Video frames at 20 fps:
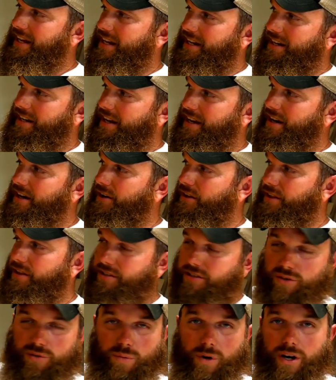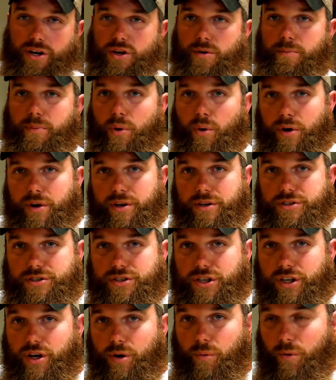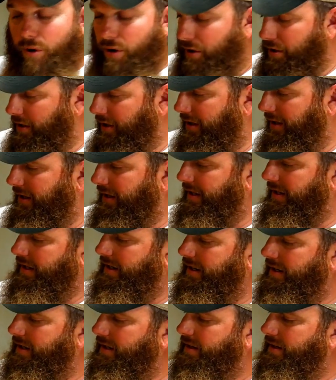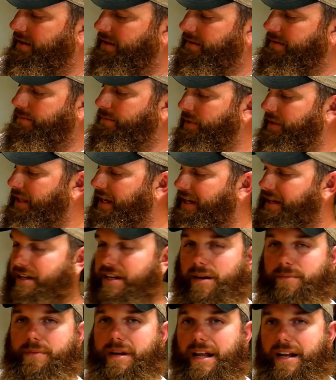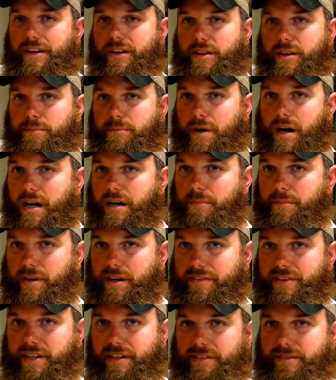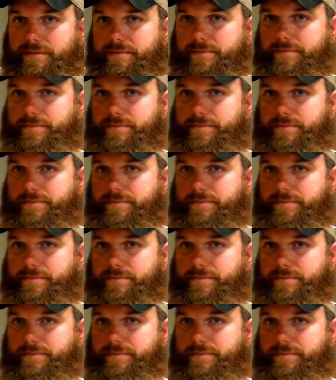get into here. This is where you pour your sugar water, but they can come down to the bottom of it,